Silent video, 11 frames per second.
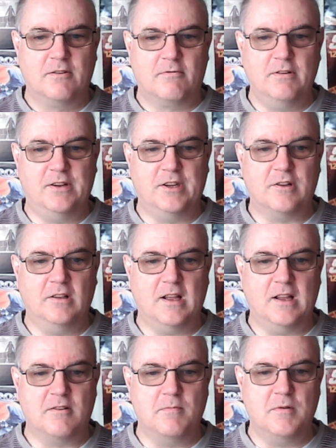critical
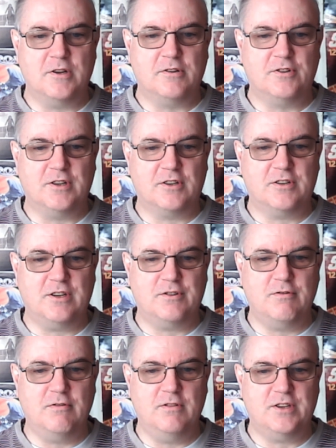and commercial success
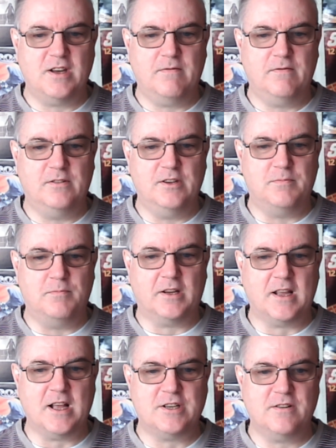during the 70s, but
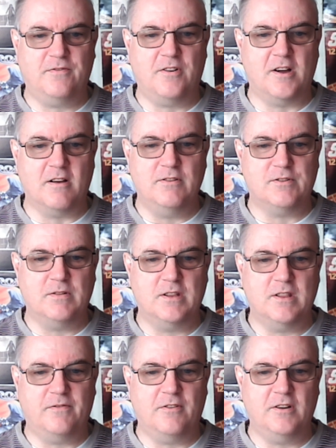Catch a Fire is one of
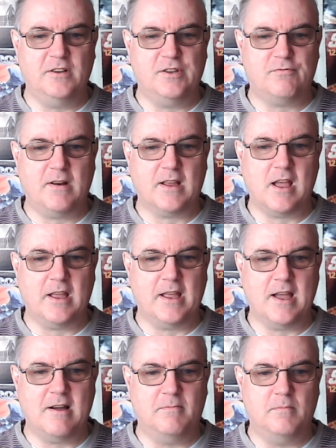the finest reggae
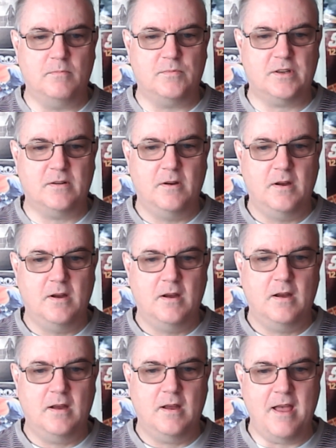albums
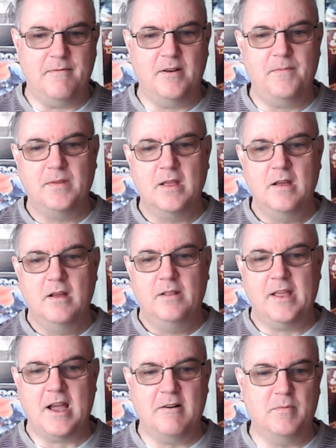ever.
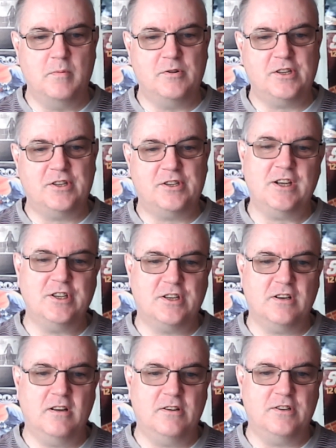The album was
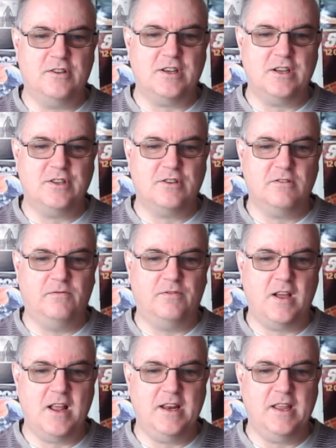essential, an essential
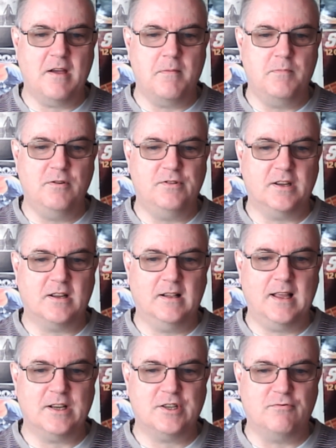for any music
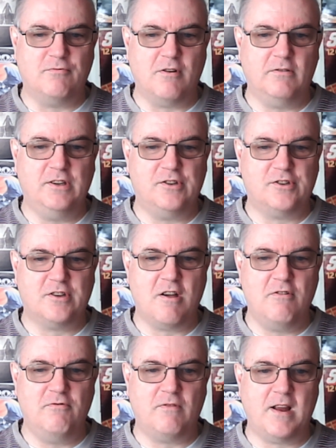collection. Rolling
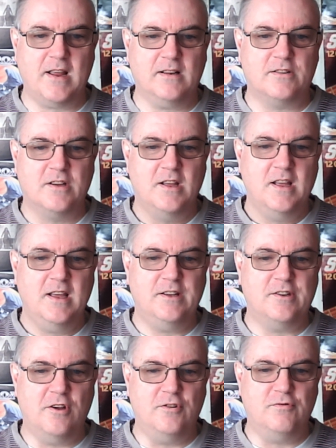Stone ranked
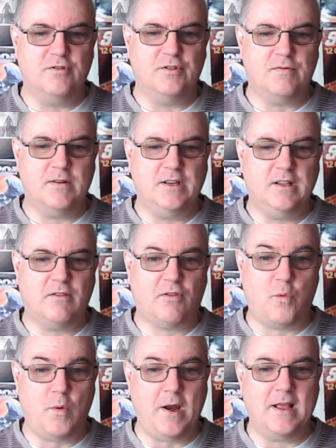it at
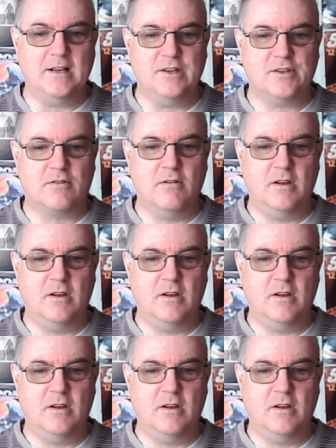123 in its